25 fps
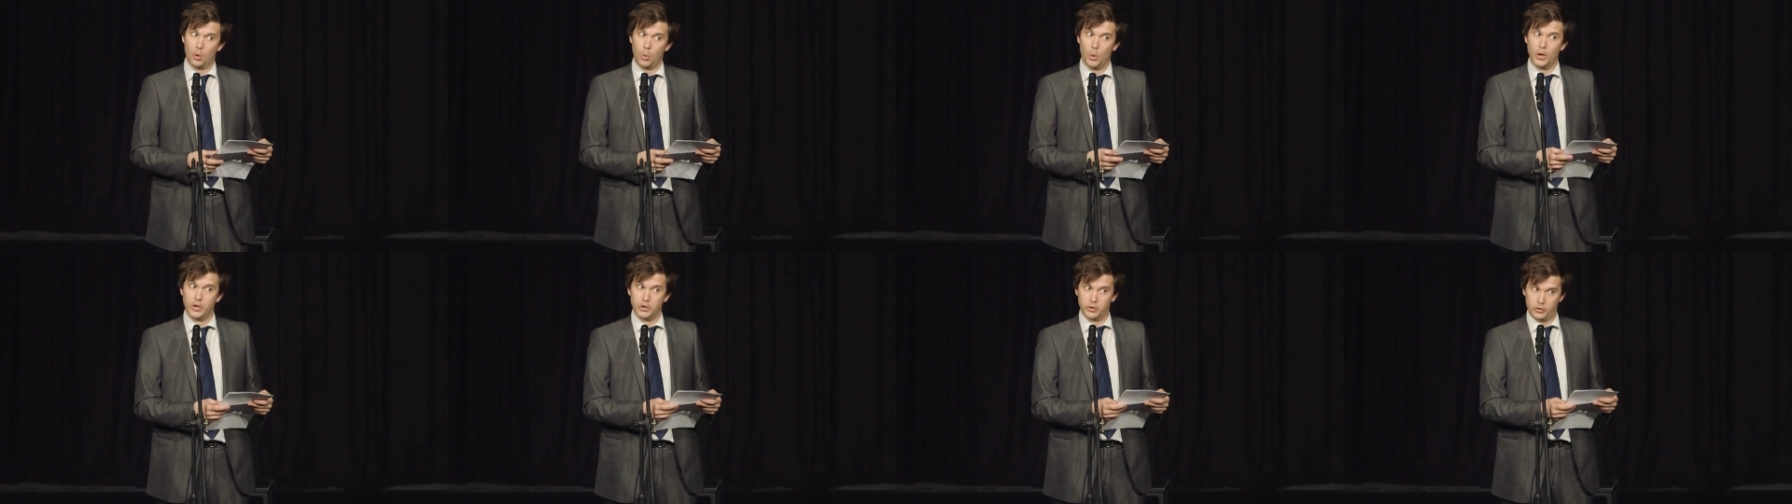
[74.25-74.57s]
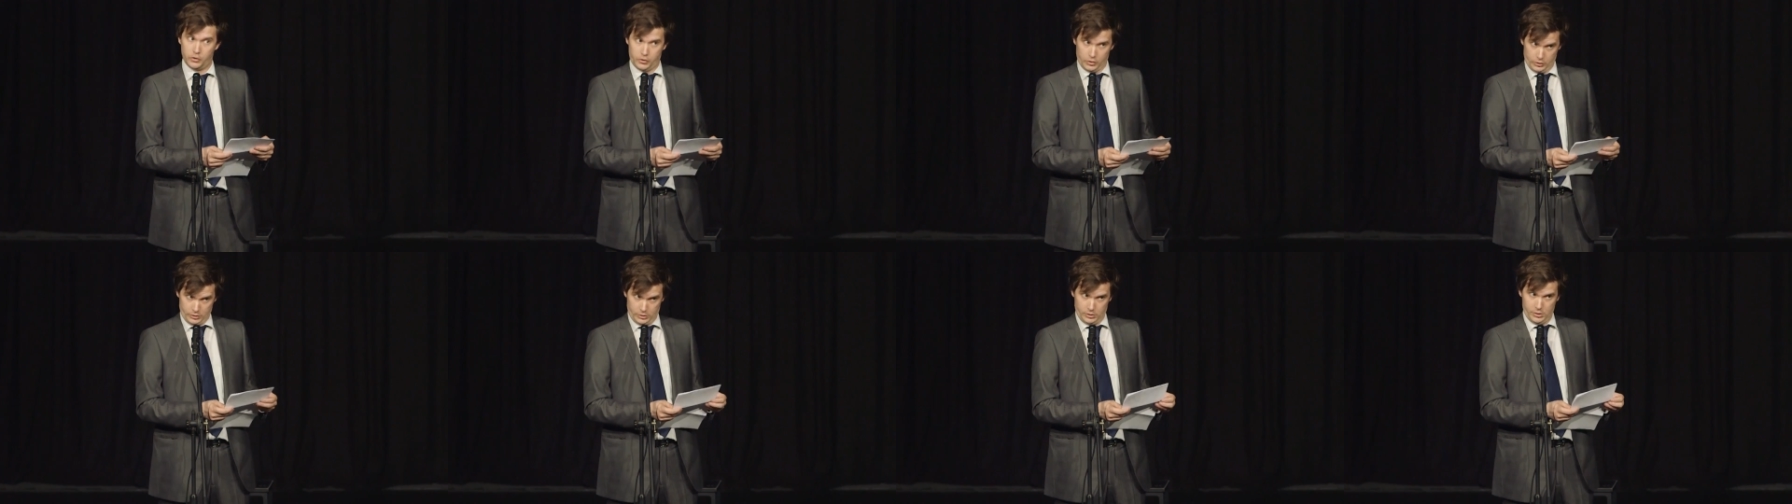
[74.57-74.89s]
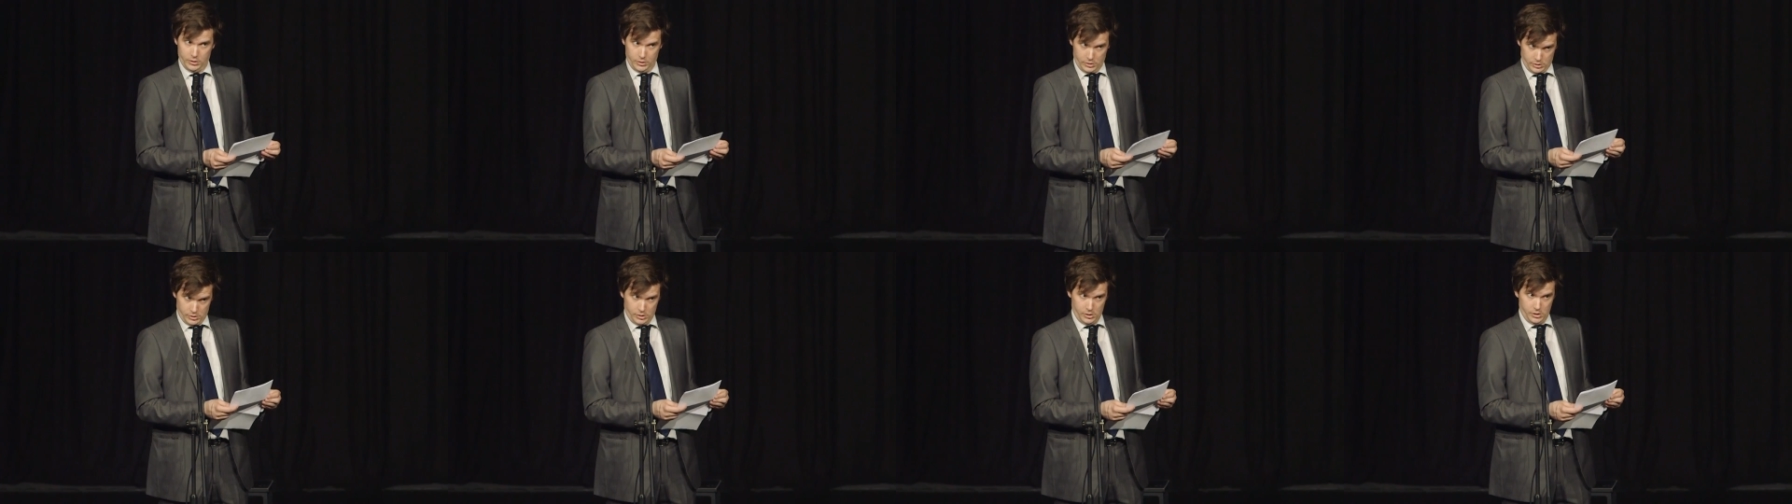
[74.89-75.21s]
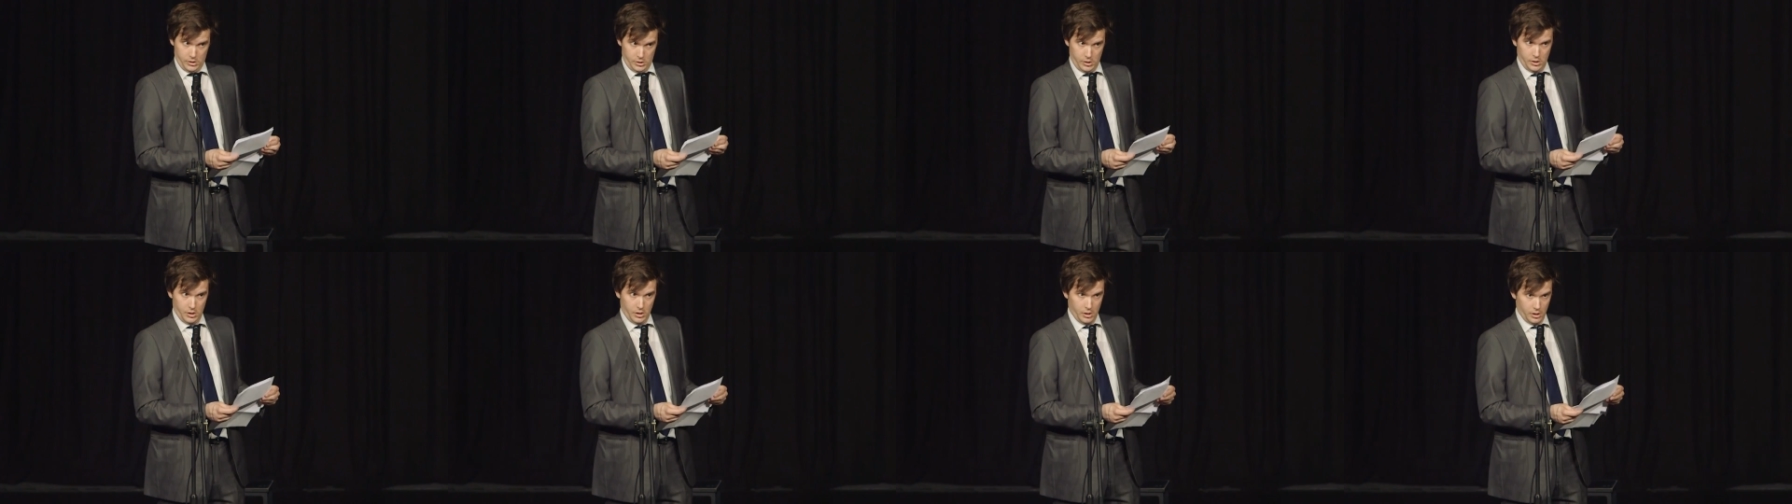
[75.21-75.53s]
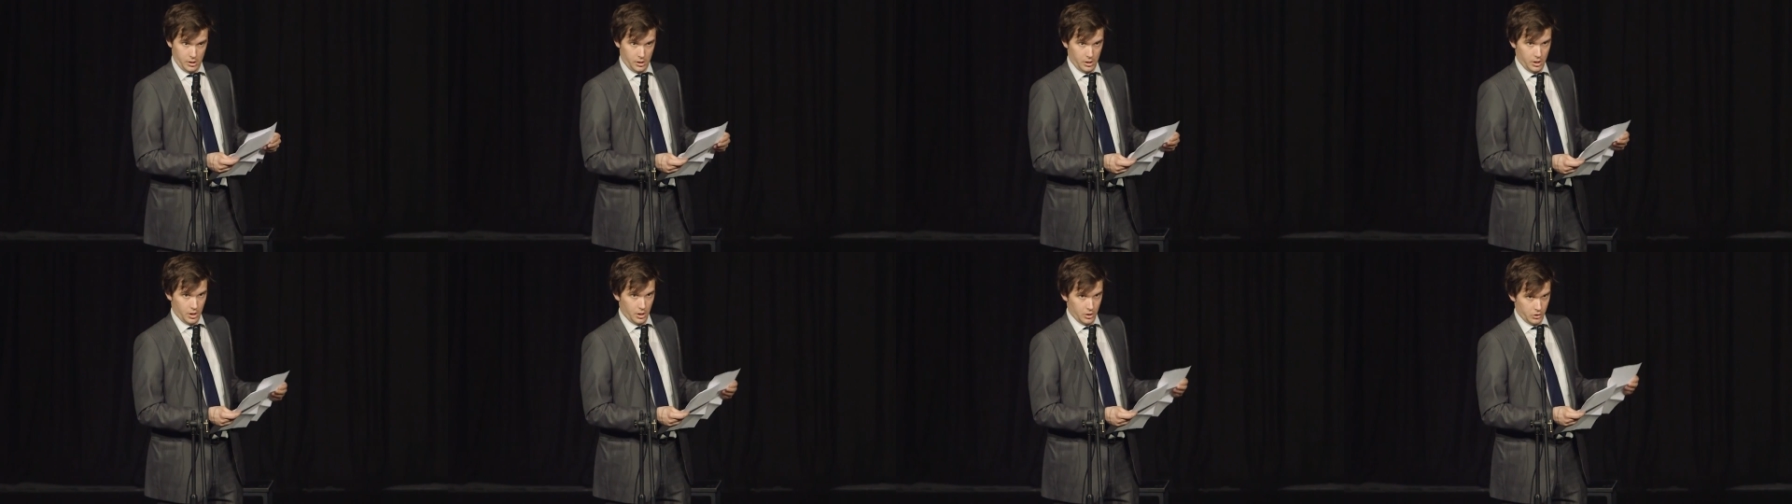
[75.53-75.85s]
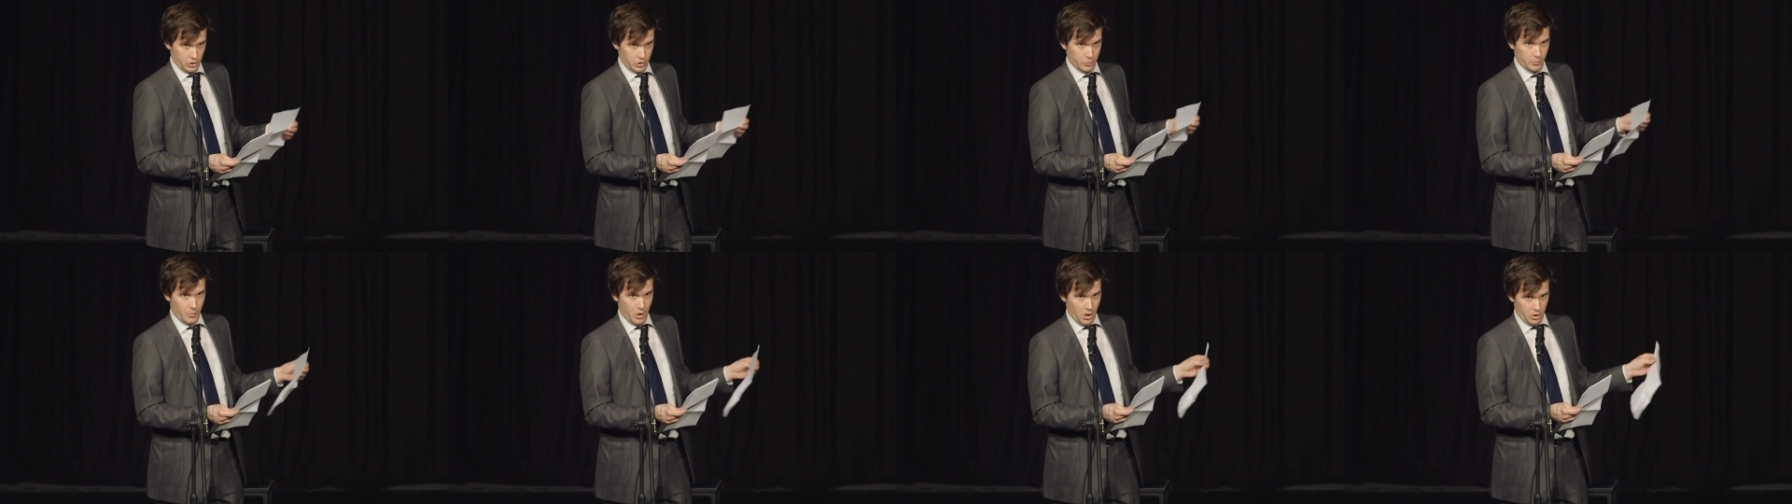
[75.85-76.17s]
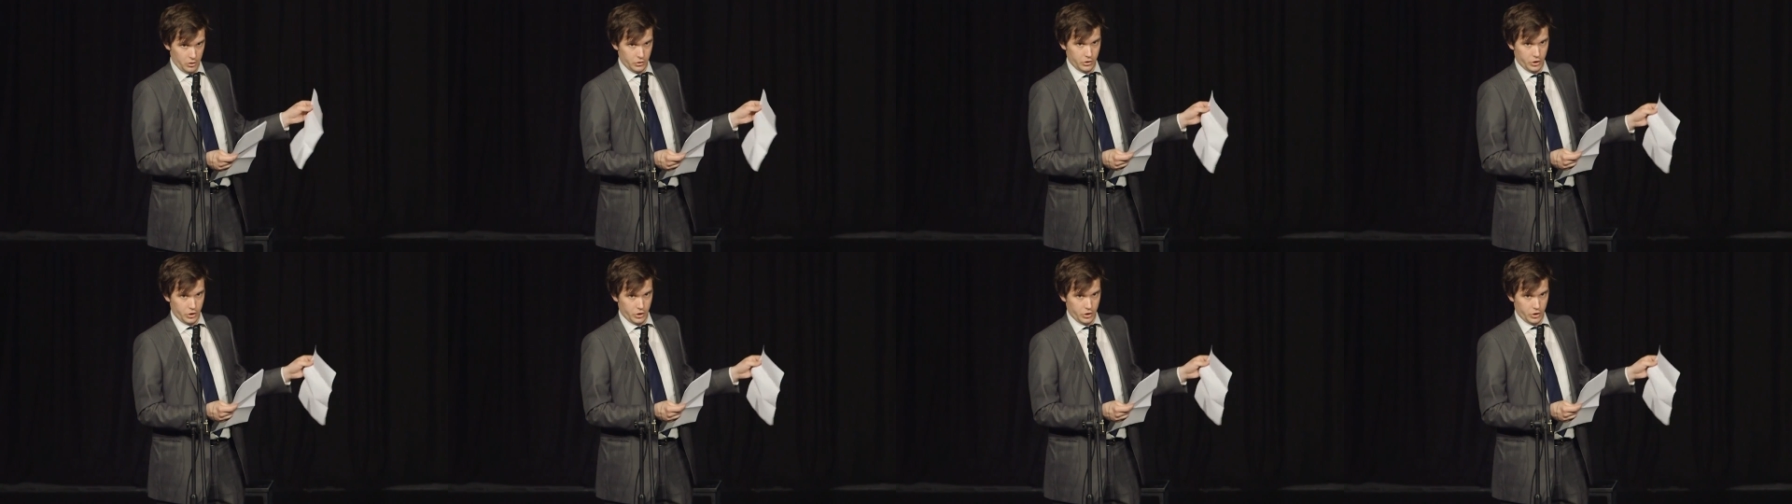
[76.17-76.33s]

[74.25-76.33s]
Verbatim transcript: quite a large